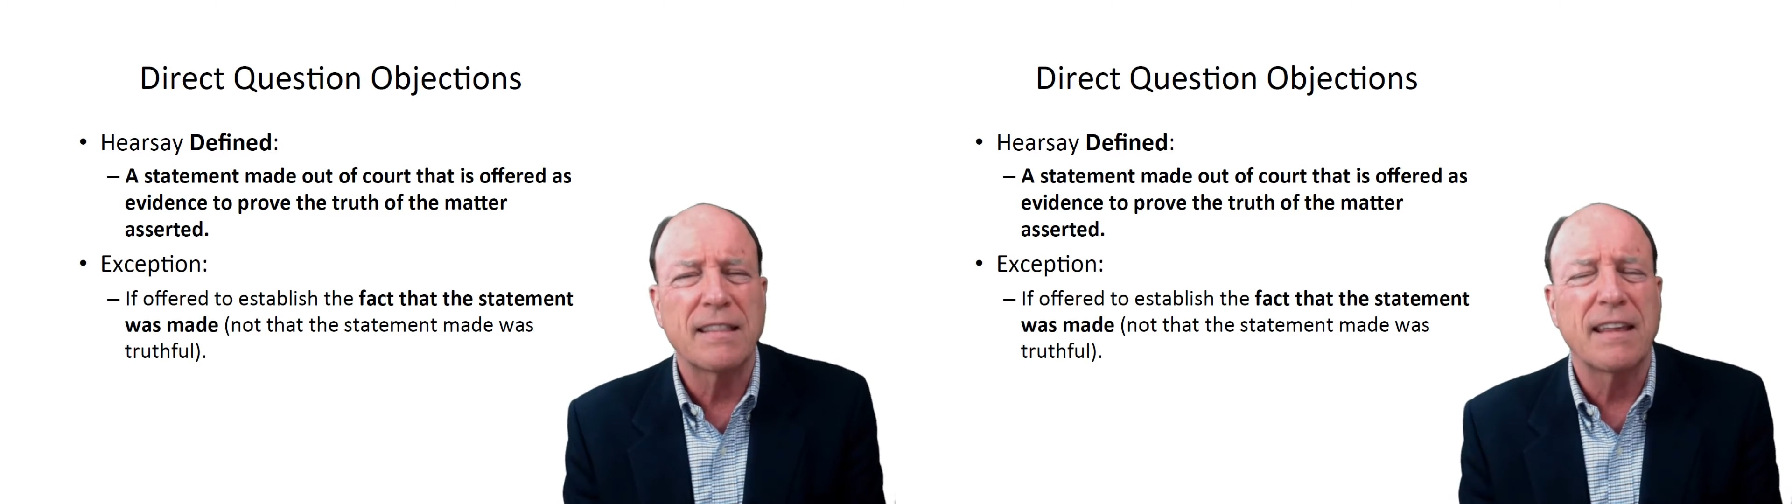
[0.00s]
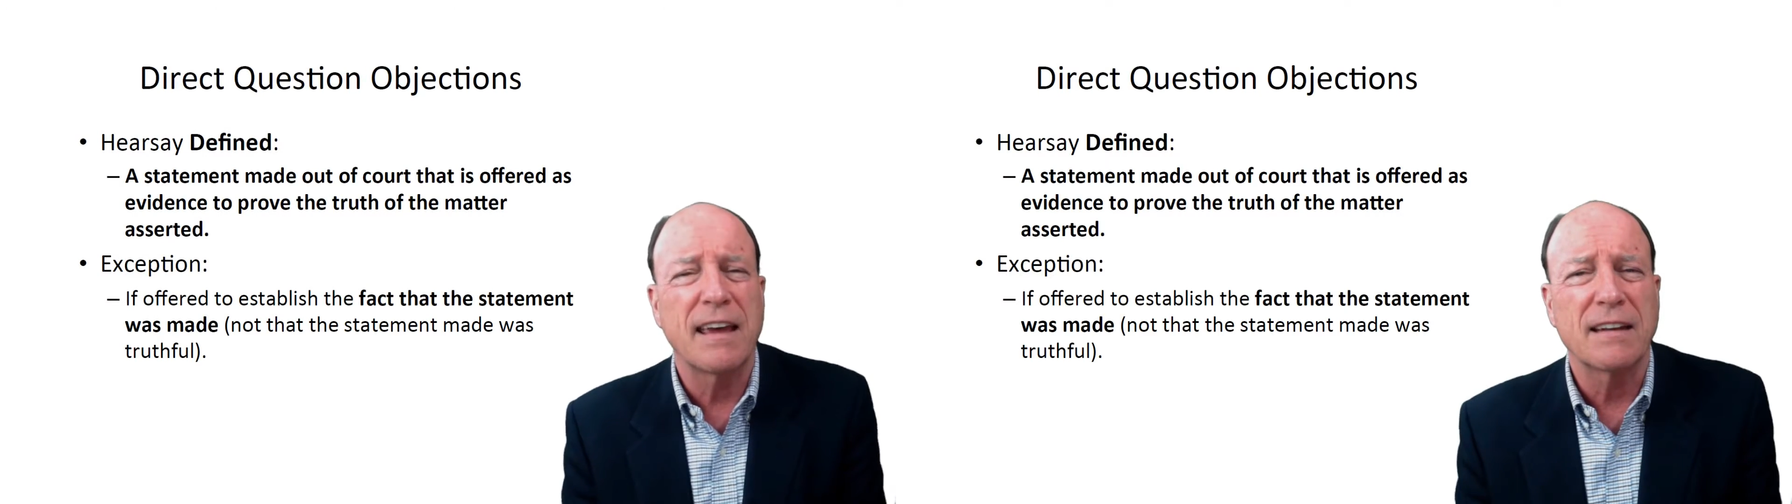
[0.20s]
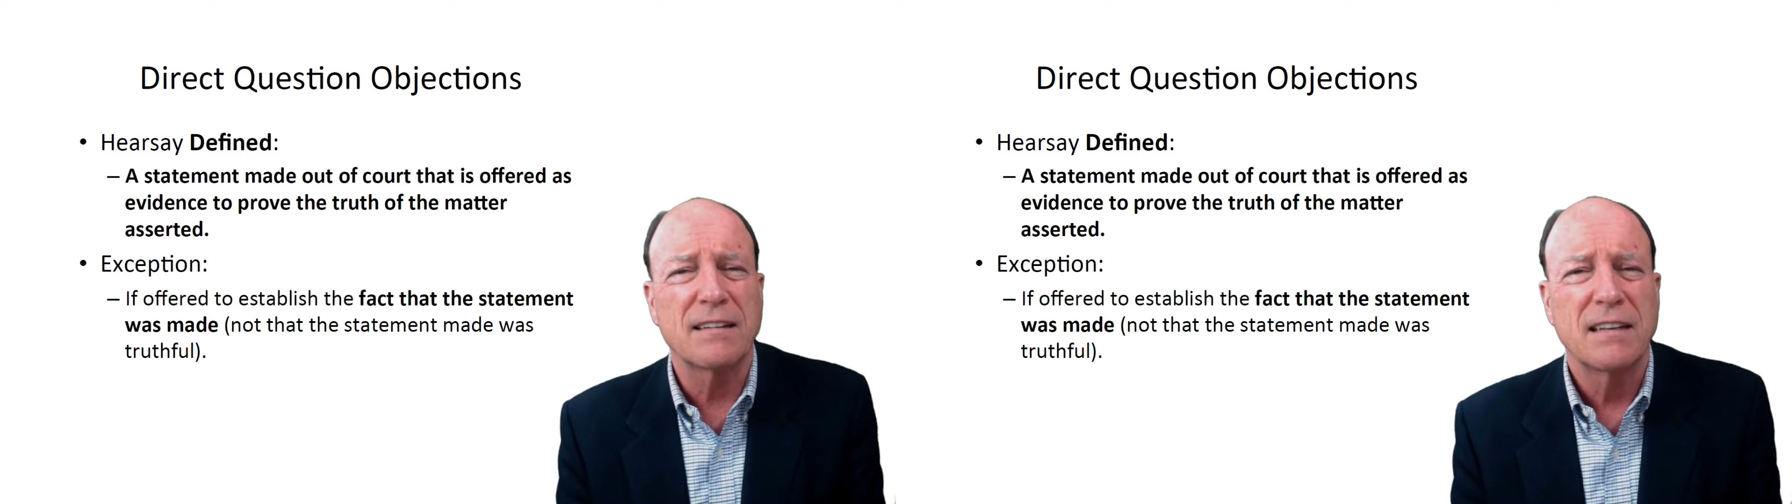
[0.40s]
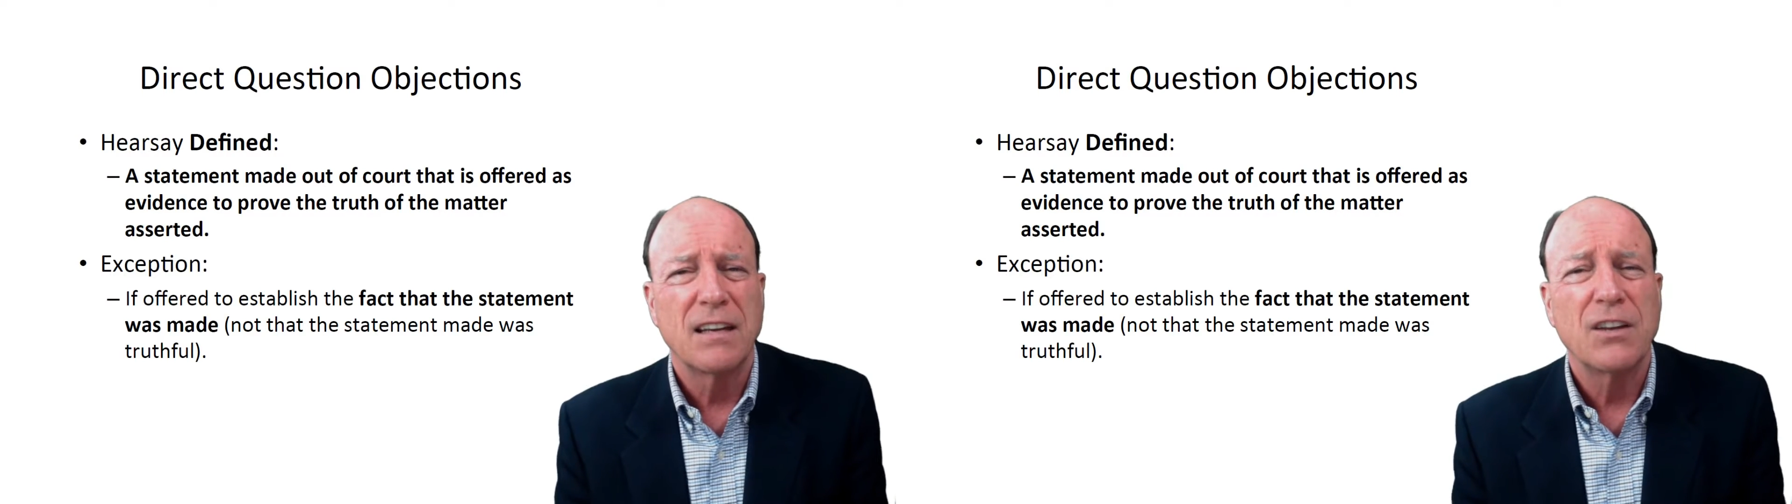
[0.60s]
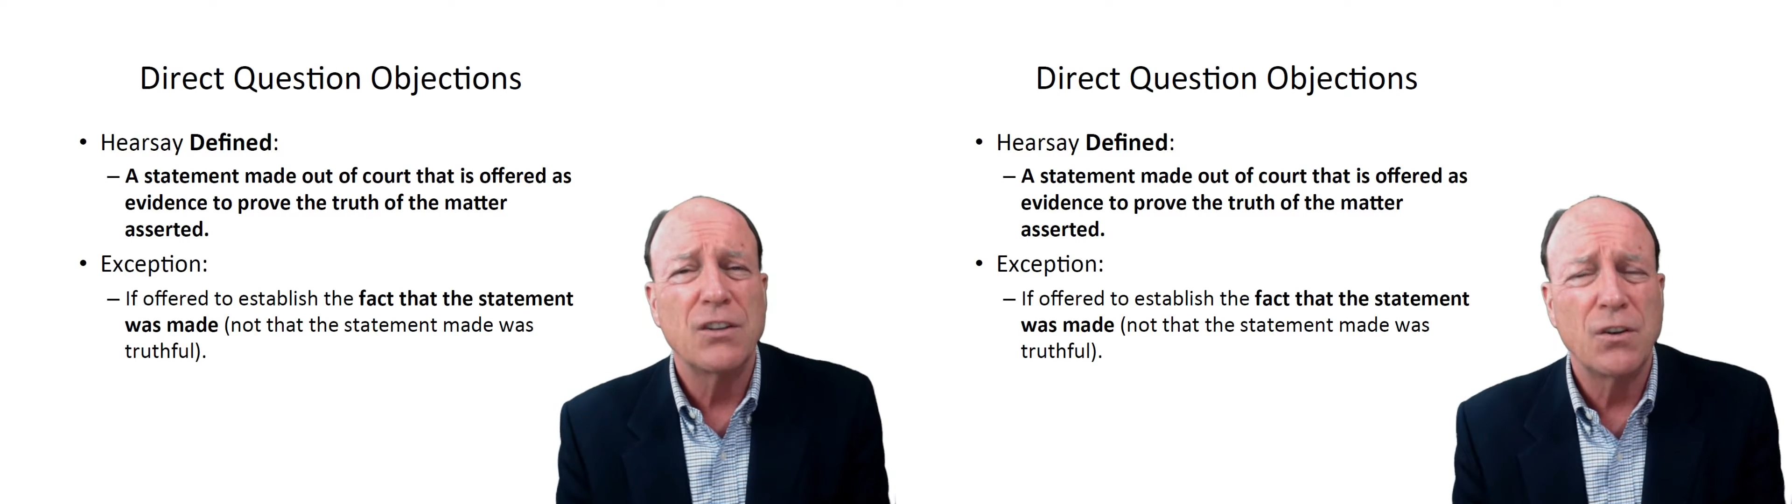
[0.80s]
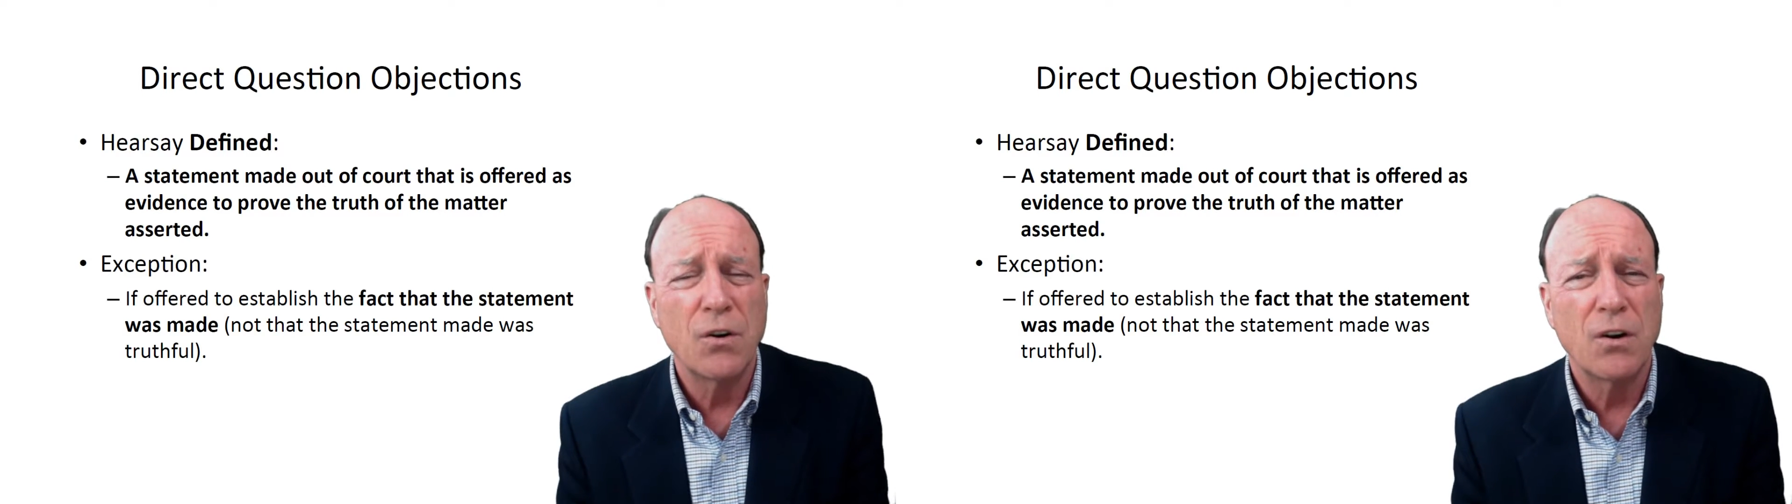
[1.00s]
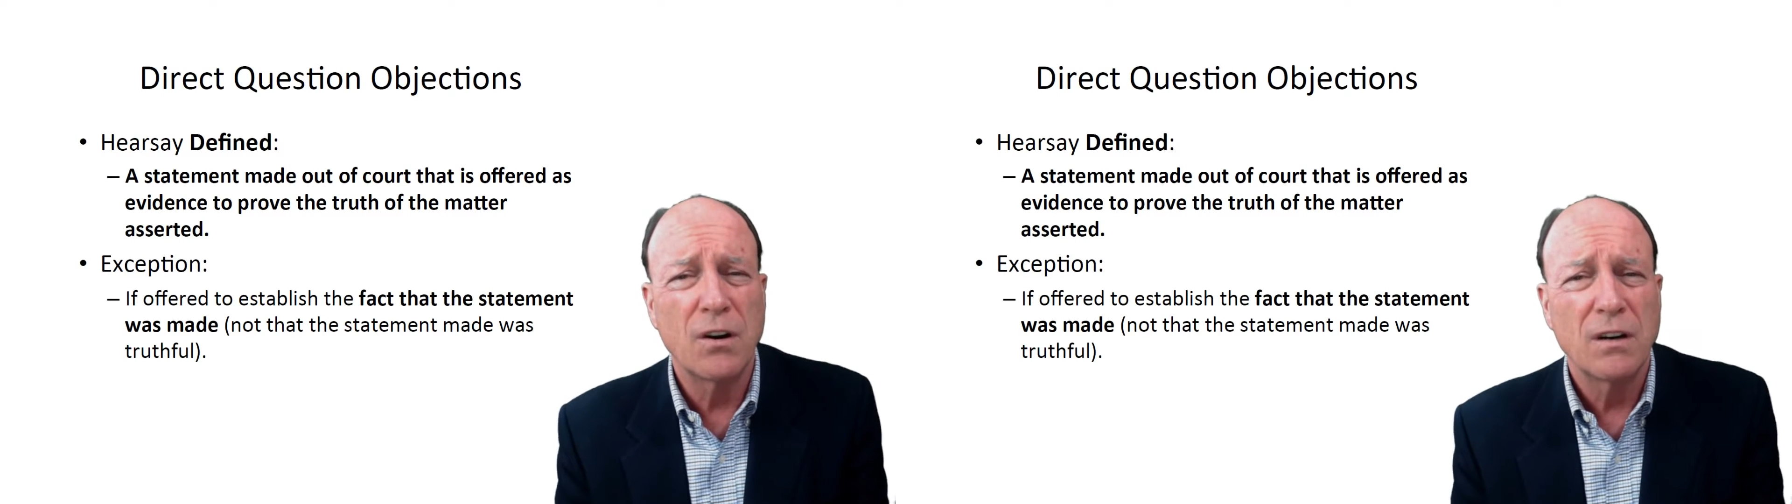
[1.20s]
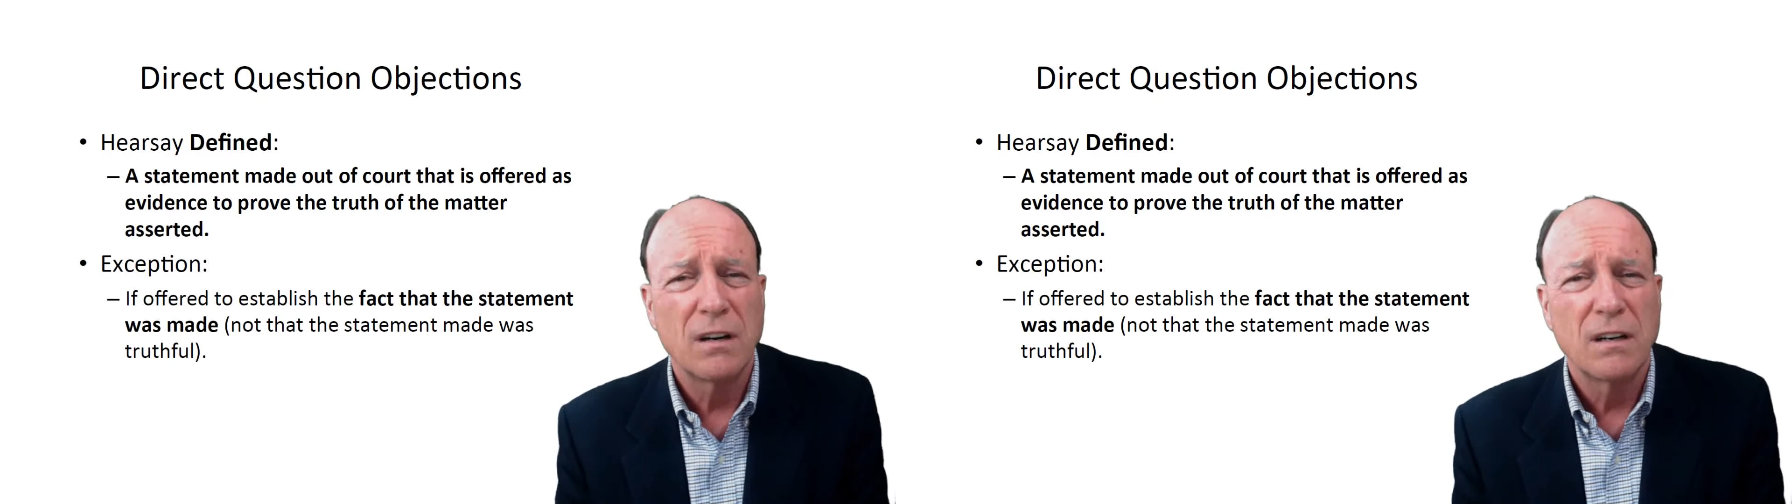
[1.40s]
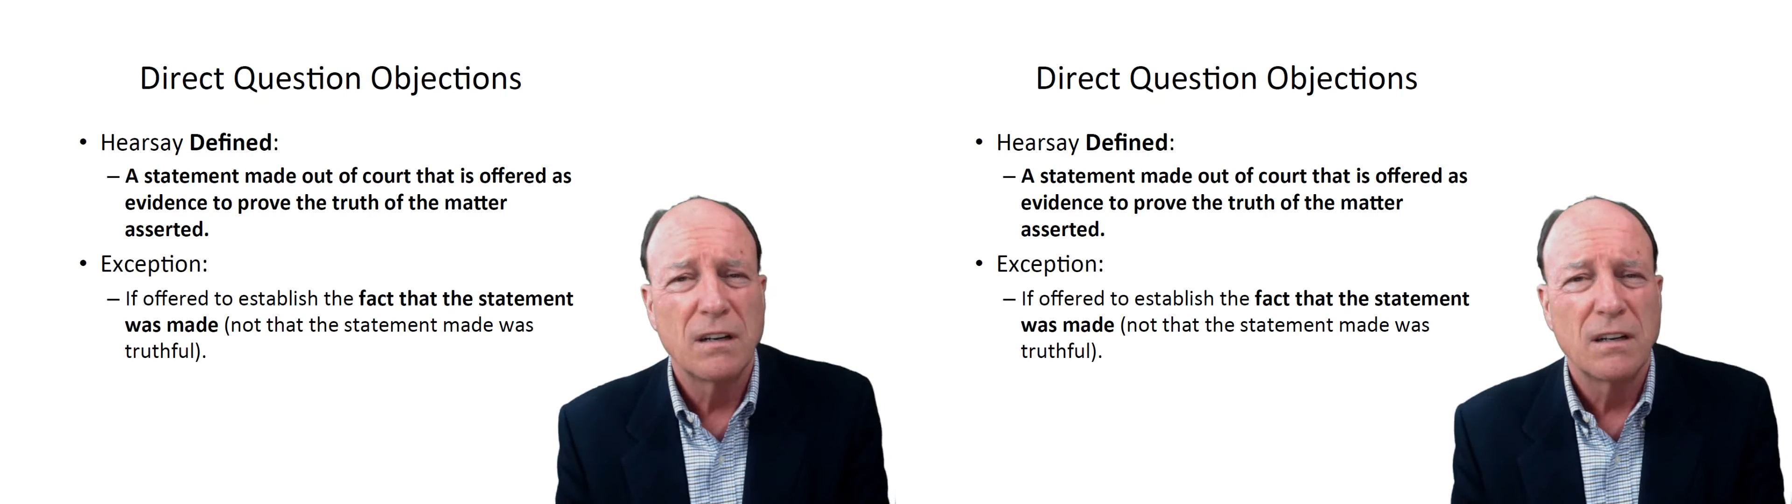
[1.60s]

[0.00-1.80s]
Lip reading: that your